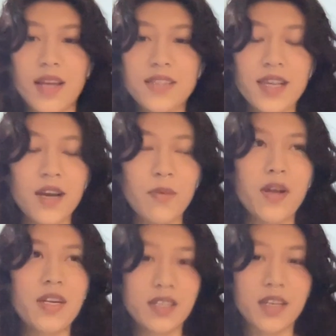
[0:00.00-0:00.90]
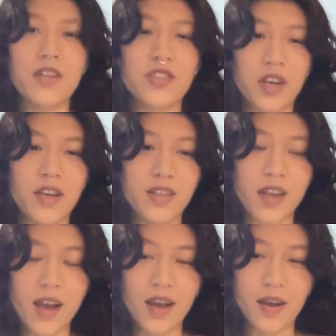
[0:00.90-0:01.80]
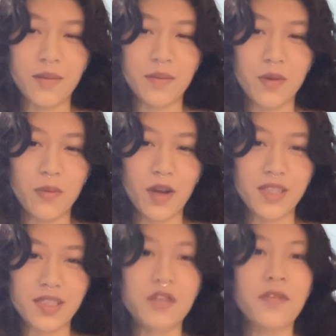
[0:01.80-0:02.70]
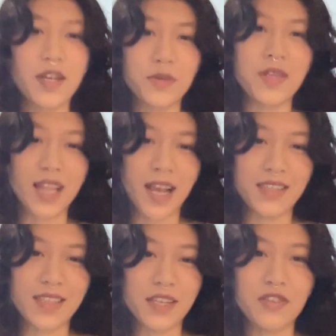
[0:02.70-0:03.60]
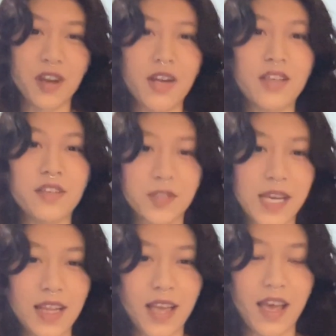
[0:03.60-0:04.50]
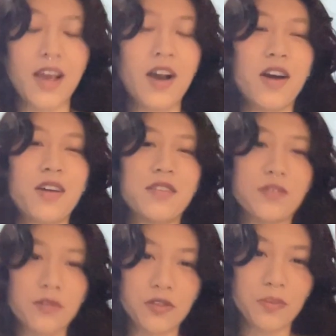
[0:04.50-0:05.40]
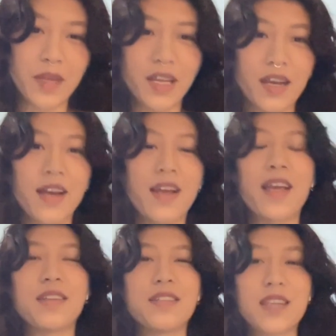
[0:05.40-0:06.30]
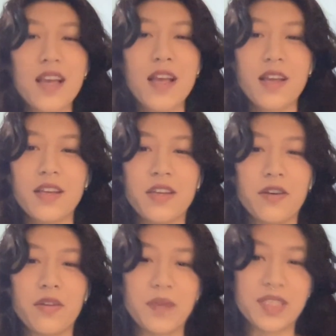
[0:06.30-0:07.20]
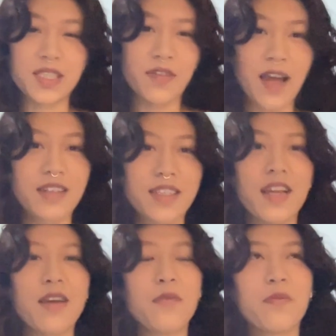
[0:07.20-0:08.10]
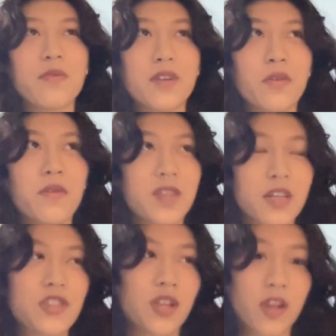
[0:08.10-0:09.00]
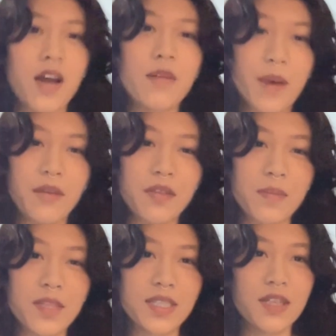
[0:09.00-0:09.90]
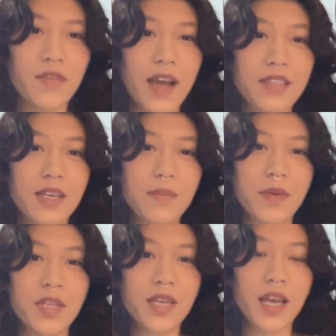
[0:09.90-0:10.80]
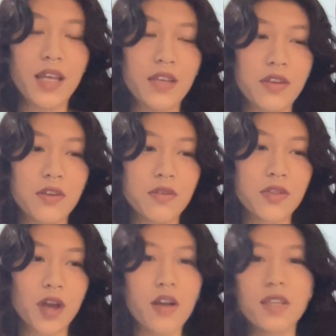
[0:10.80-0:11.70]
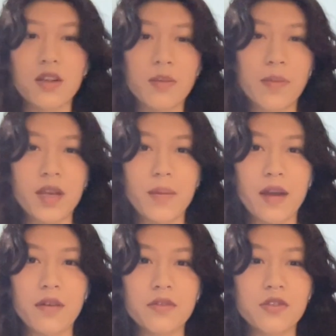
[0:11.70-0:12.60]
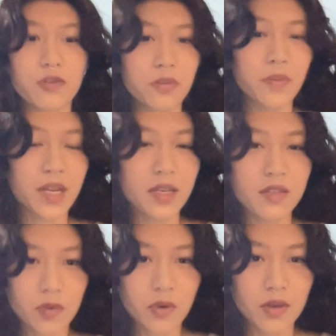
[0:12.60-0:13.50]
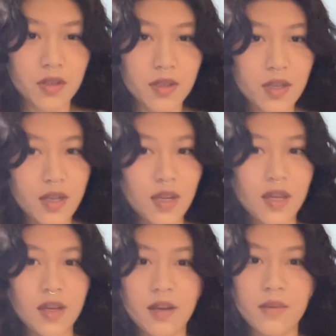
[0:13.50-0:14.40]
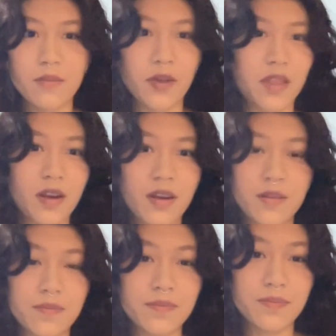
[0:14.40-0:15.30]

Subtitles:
last thing I wanted to touch on was the graduate class that you taught at UCLA on social media and, the business of acting. And, we've touched a lot about the business of acting, but can you talk a little bit about social media's role with it all?